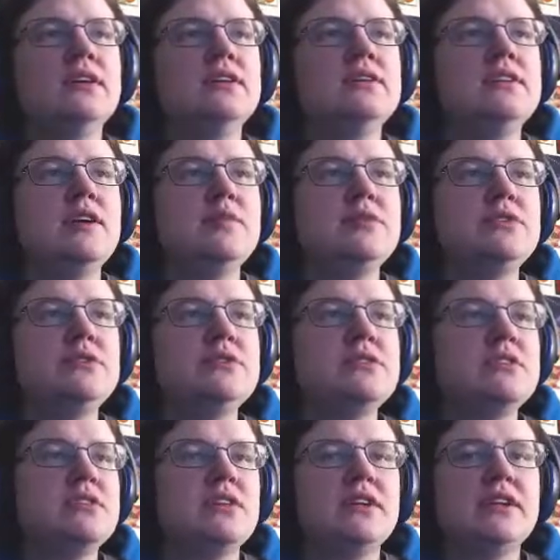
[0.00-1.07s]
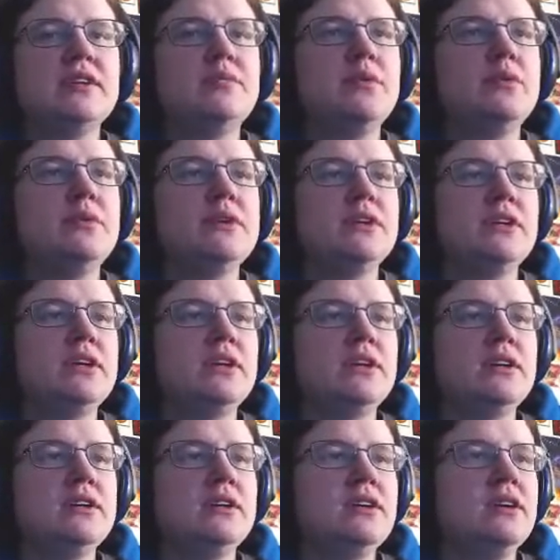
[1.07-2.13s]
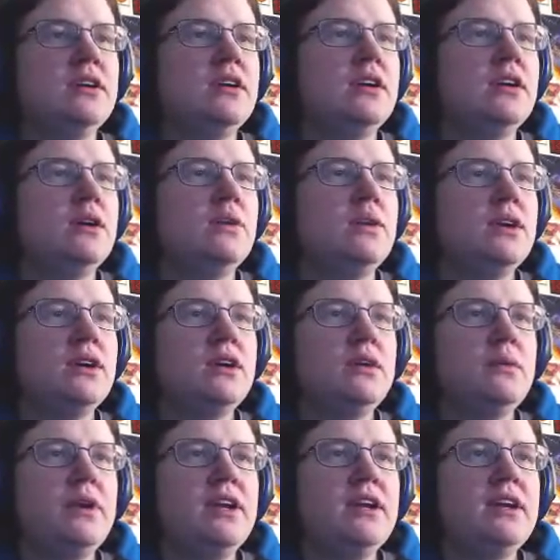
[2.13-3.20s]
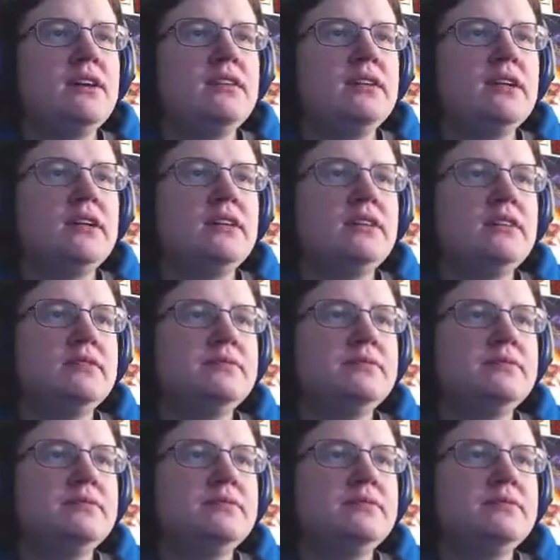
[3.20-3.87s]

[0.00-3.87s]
the episode started. But we're gonna work our way down there